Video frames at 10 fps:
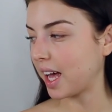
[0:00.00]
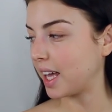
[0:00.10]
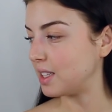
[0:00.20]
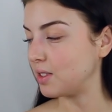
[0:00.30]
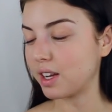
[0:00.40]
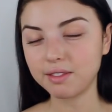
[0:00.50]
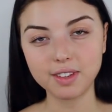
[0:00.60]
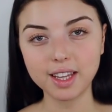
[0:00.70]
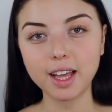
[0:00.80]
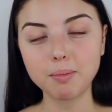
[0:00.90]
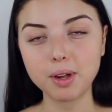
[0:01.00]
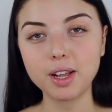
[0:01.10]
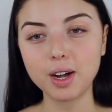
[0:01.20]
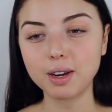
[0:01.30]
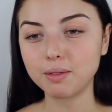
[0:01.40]
I do not feel like
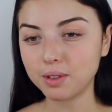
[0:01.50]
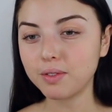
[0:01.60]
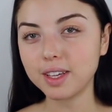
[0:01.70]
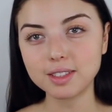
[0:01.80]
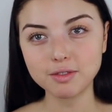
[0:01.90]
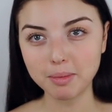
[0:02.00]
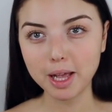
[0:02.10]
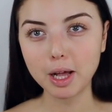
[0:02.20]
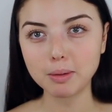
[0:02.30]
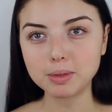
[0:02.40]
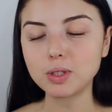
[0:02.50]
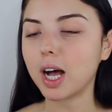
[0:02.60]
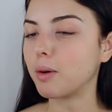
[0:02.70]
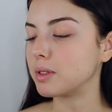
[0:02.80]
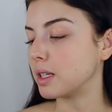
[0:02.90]
putting on a full face of makeup, so
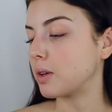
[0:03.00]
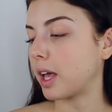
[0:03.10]
I was like,